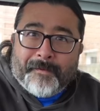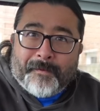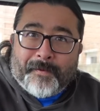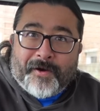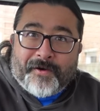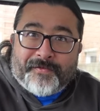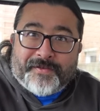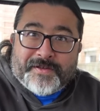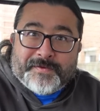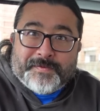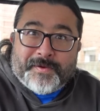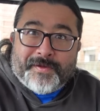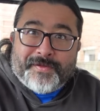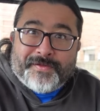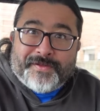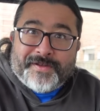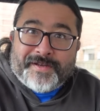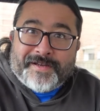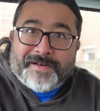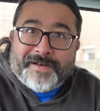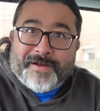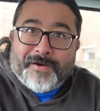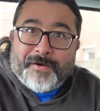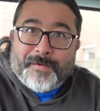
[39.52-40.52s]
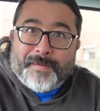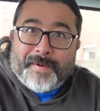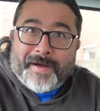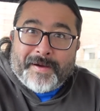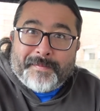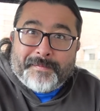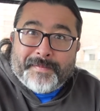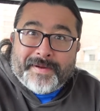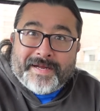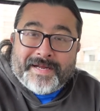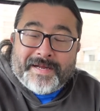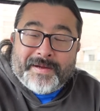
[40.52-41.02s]
Well, if there's one thing you know about
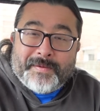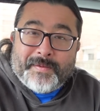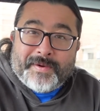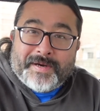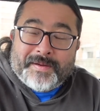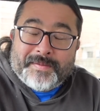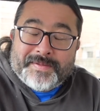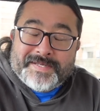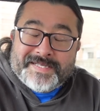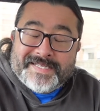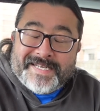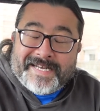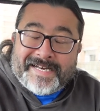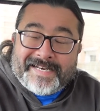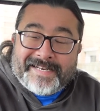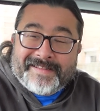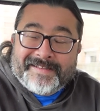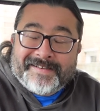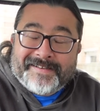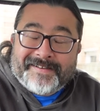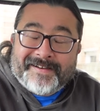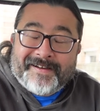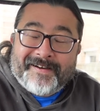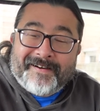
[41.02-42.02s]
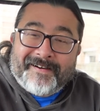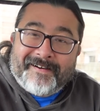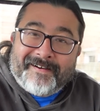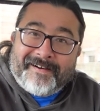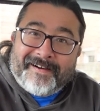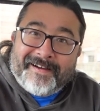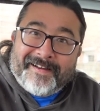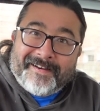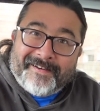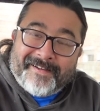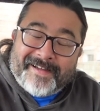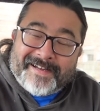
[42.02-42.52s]
me, when I'm sitting in the car,
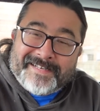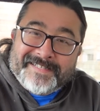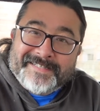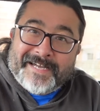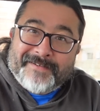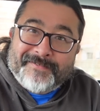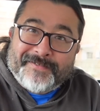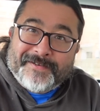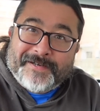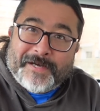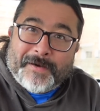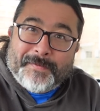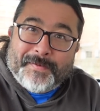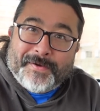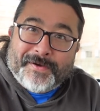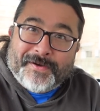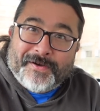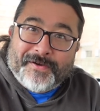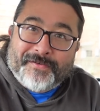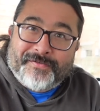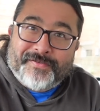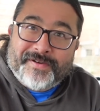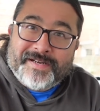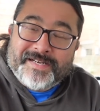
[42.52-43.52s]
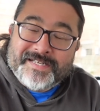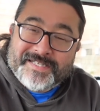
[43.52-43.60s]
I like to have a cup of coffee.